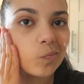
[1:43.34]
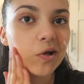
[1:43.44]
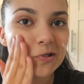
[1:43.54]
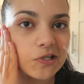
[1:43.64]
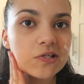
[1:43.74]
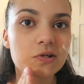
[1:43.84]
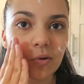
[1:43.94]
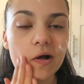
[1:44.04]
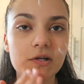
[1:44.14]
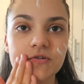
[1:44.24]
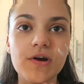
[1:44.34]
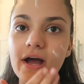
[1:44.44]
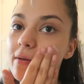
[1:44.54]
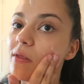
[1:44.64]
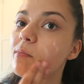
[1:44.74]
My cheeks are quite
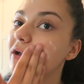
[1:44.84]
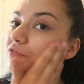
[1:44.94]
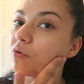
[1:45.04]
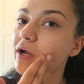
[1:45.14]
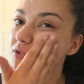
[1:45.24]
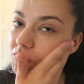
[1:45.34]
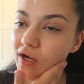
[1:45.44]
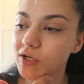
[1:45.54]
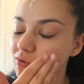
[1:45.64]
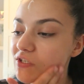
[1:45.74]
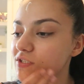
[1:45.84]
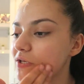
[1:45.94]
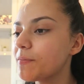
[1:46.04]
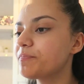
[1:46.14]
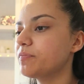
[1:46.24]
dry and then my forehead's quite
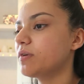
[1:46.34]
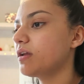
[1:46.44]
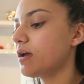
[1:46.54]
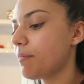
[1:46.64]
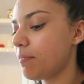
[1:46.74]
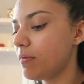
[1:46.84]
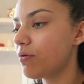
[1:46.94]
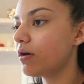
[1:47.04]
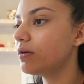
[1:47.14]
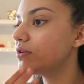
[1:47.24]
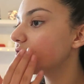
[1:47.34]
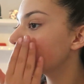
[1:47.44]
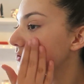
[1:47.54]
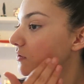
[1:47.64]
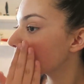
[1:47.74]
greasy. I'm gonna get my mirror and
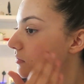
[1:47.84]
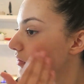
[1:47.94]
just...